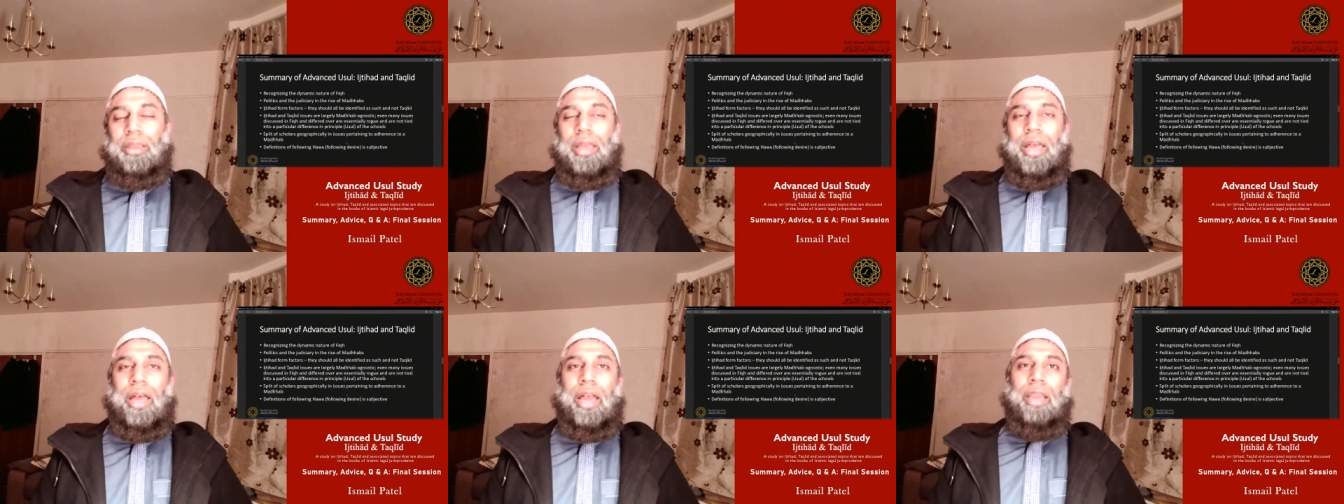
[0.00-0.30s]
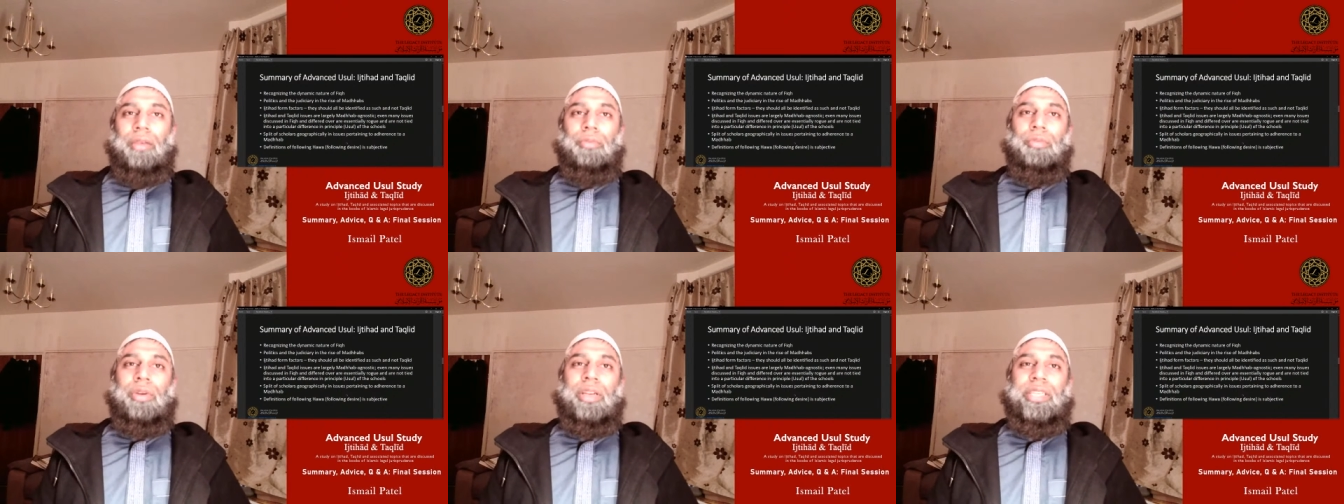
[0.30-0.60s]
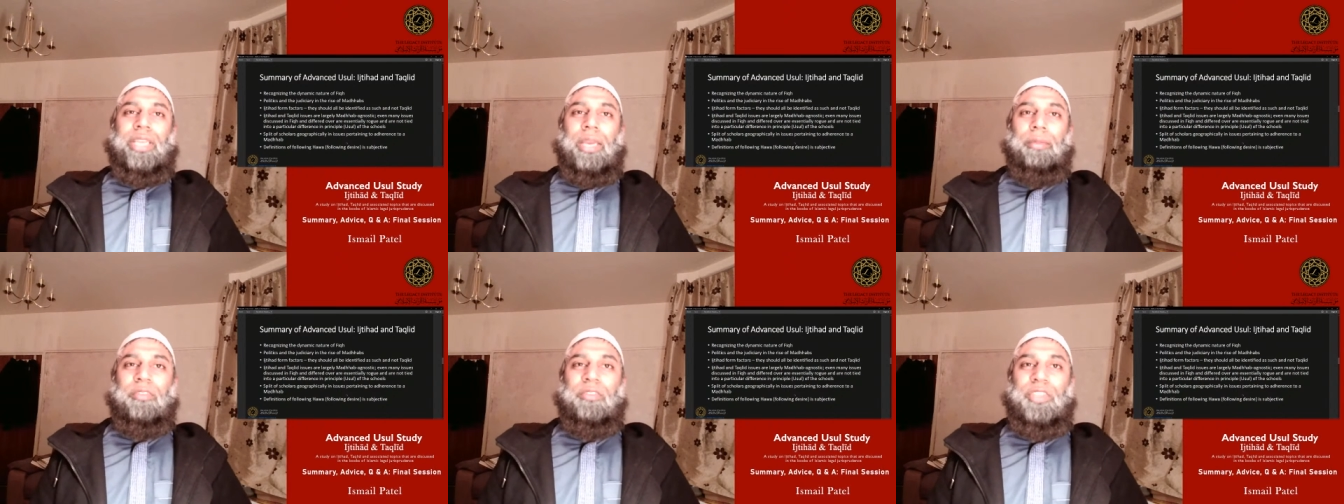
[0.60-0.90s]
And one
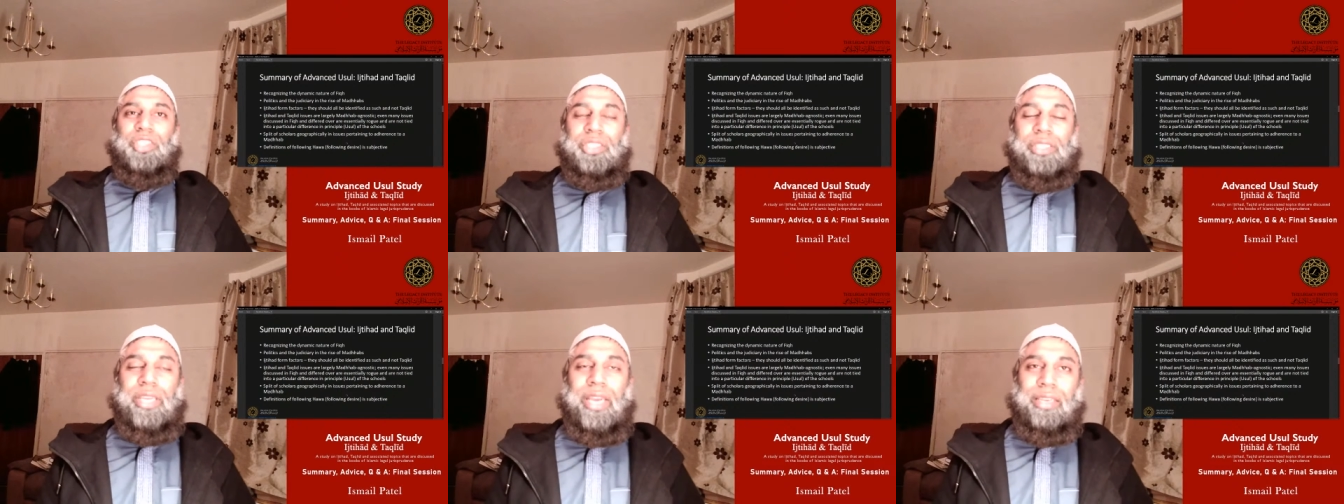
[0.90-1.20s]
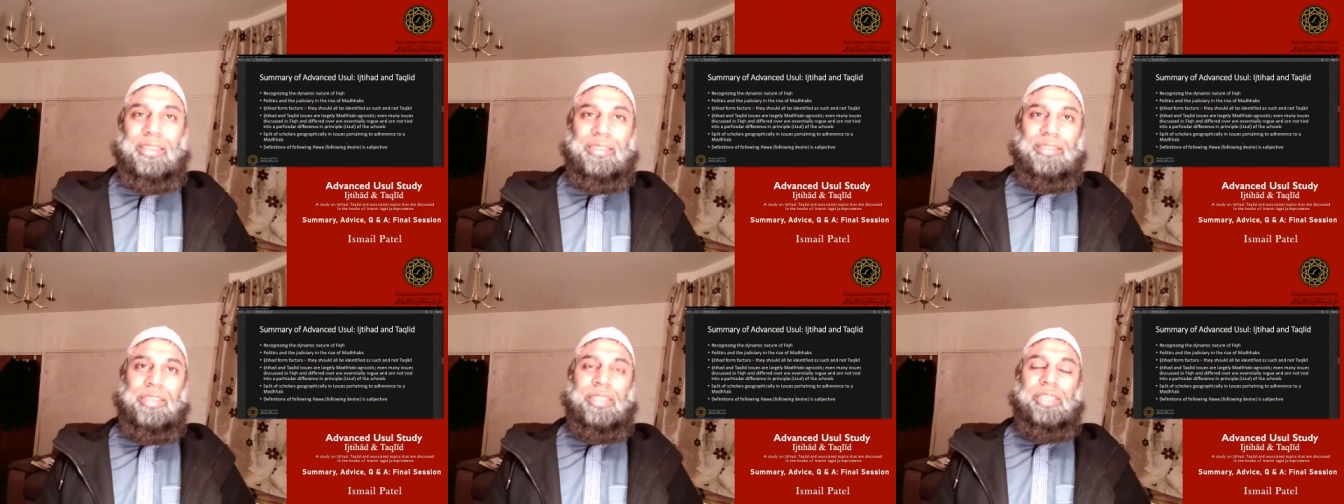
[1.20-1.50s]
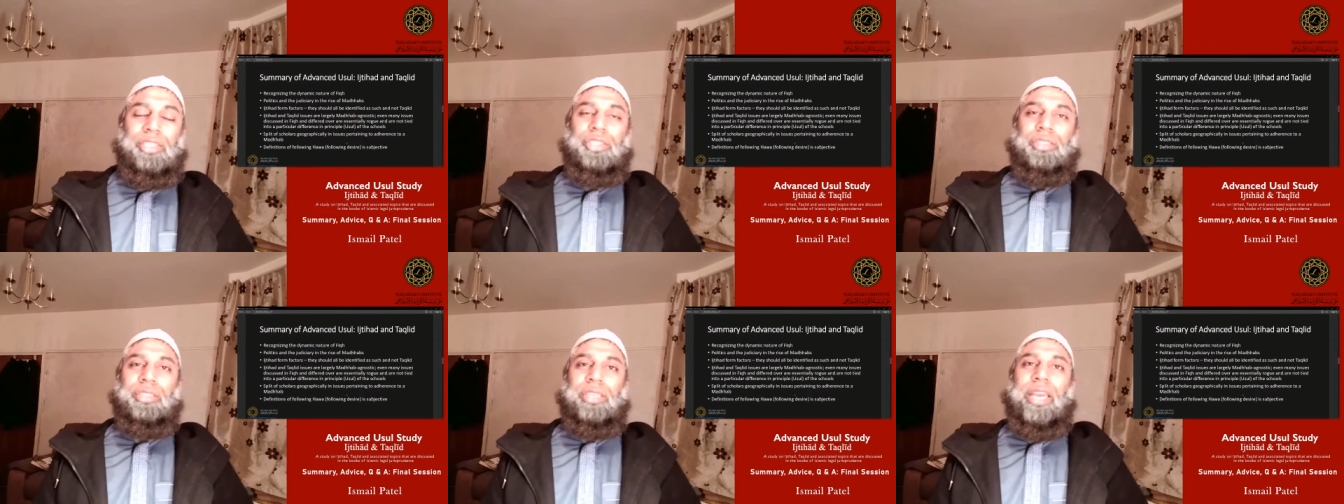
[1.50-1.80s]
type of ijtihad is the
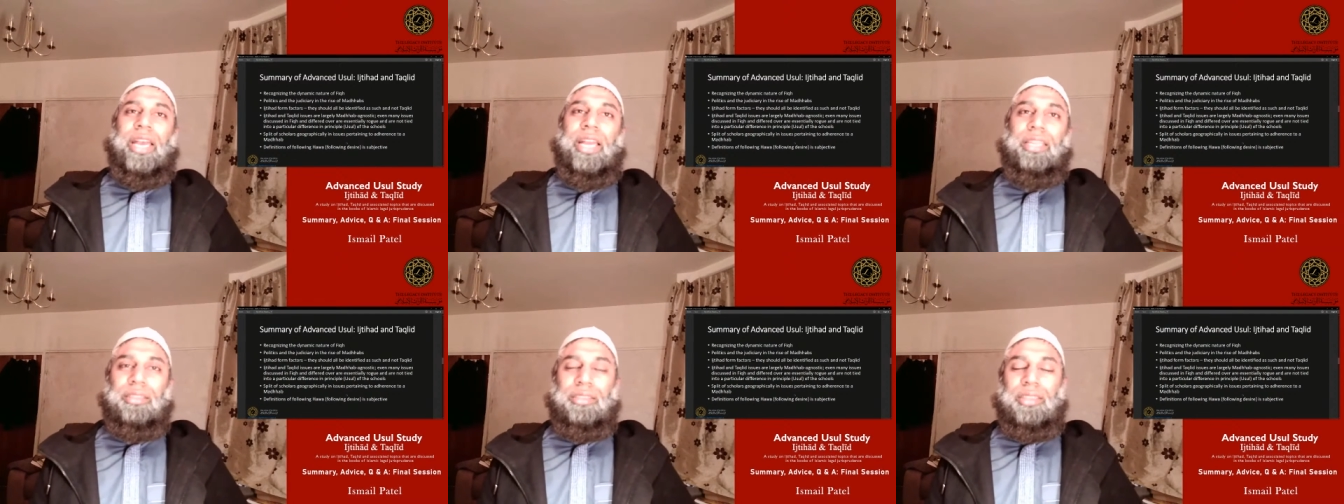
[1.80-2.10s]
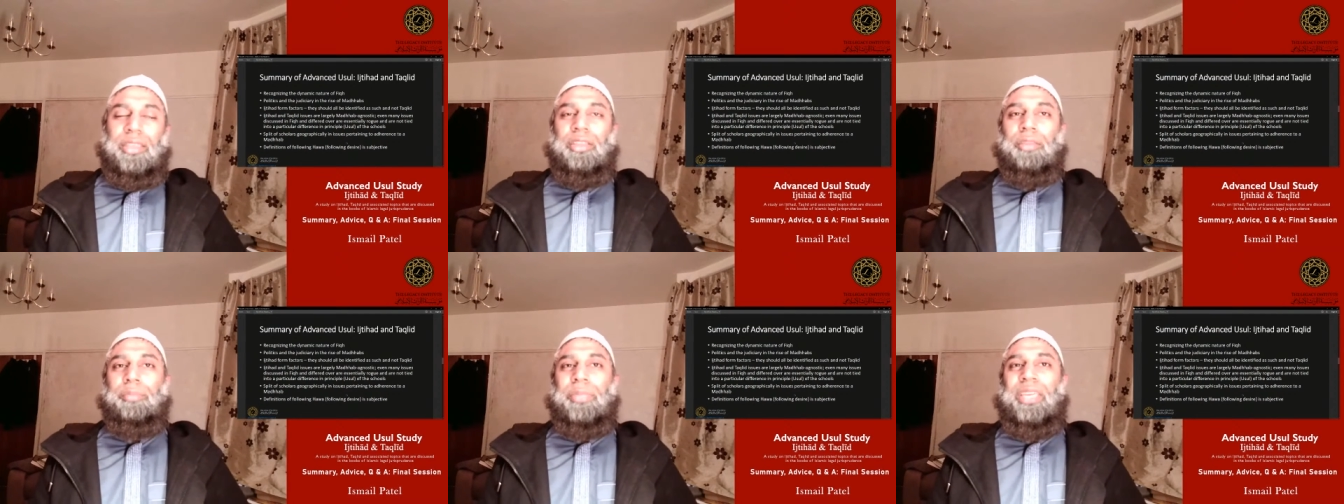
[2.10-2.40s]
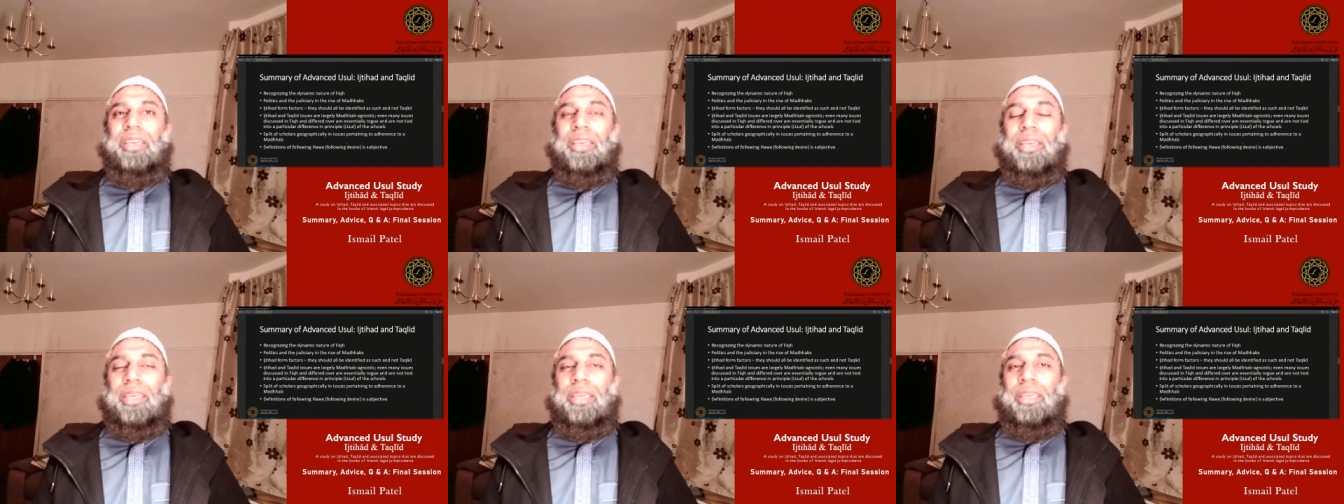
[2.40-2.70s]
ijtihad
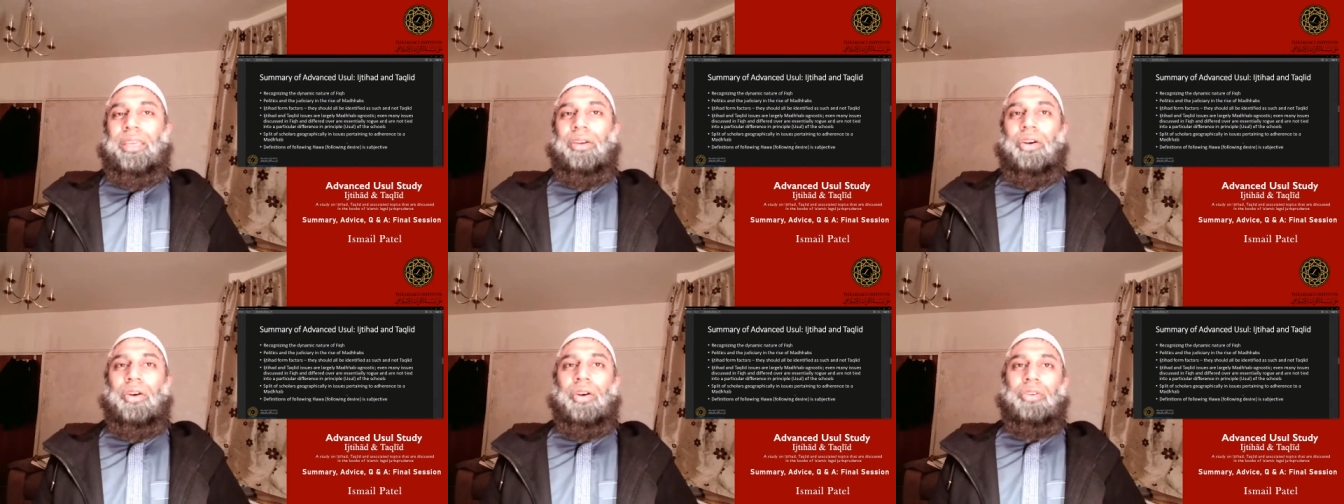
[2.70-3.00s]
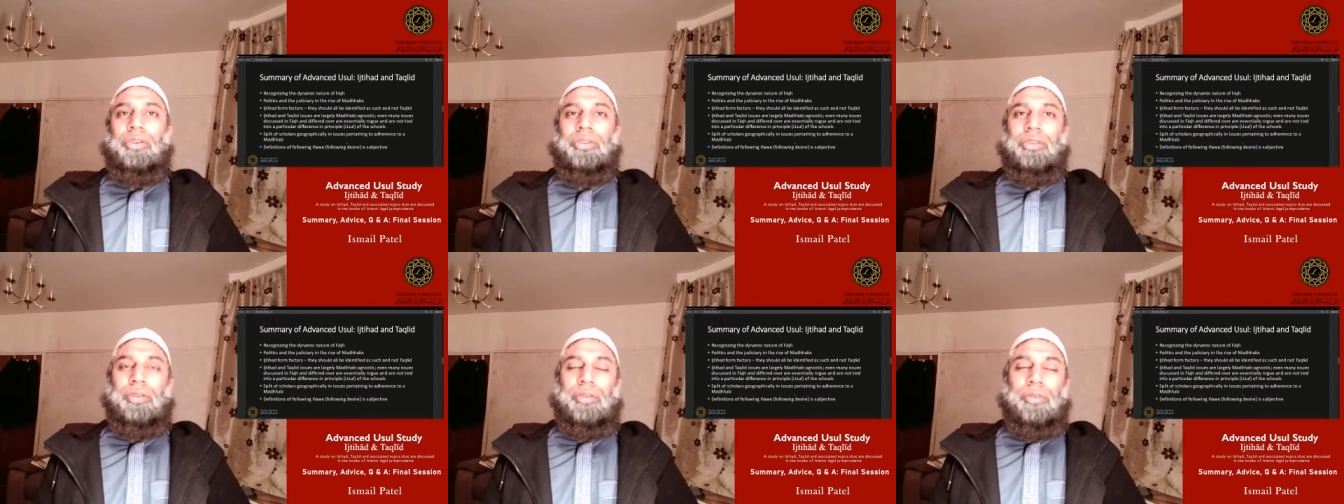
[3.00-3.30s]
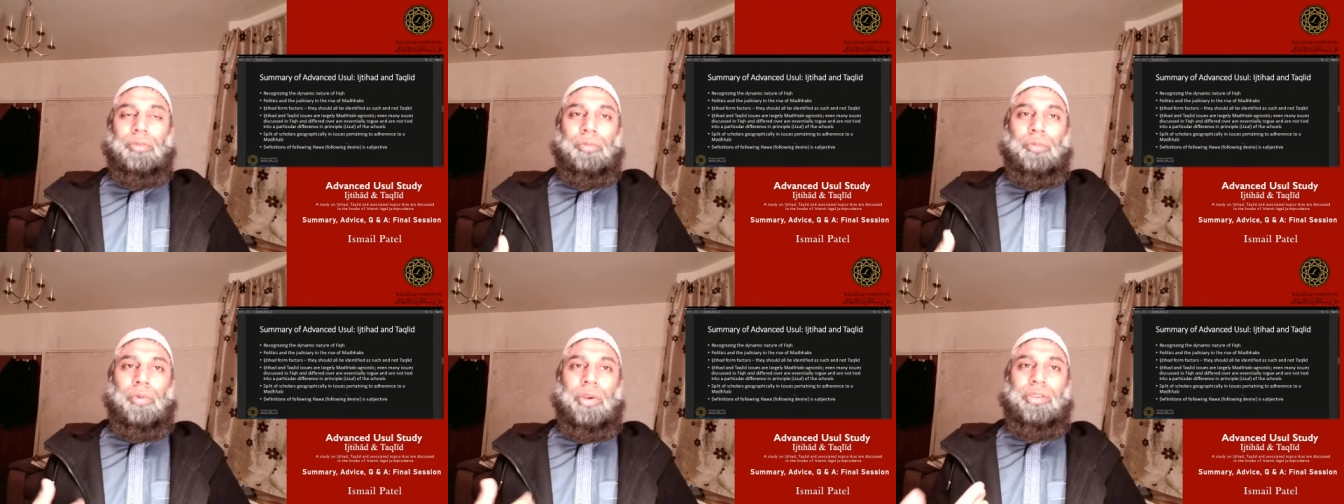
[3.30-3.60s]
tatbiqi, or
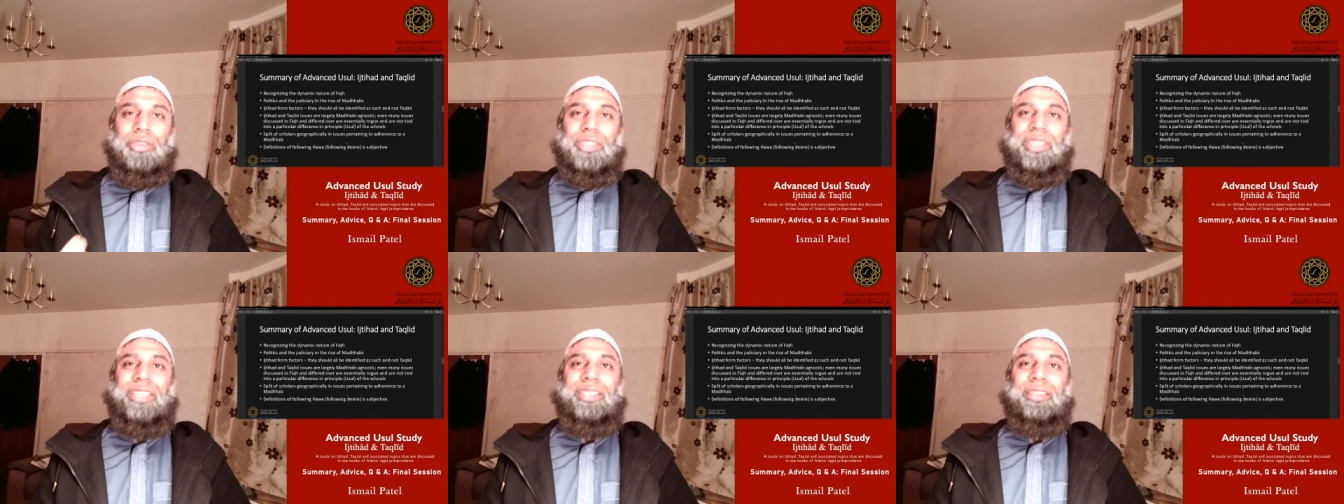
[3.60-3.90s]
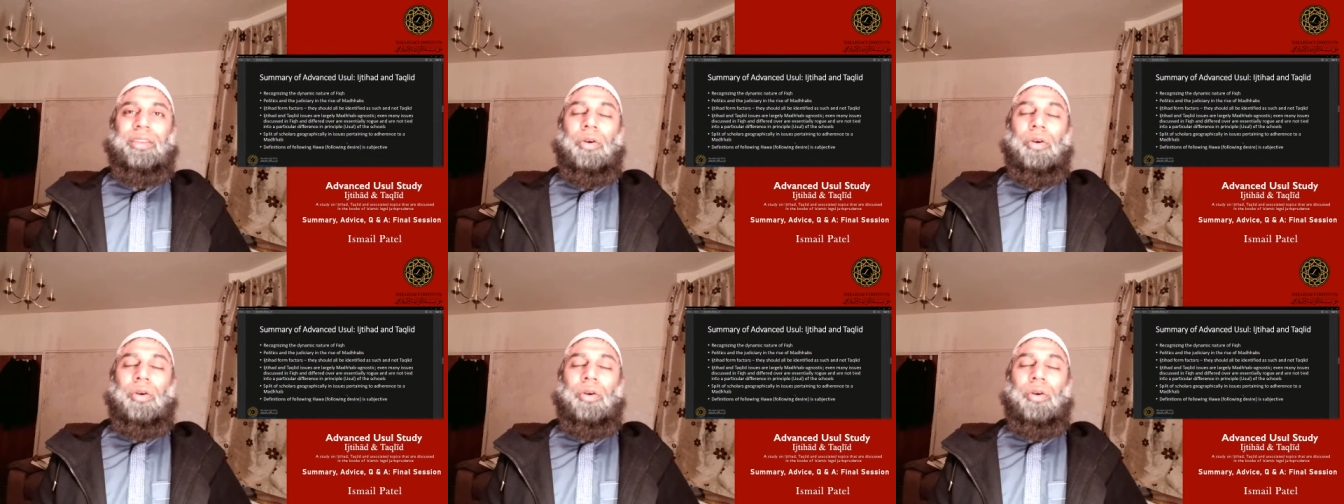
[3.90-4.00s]
what you say,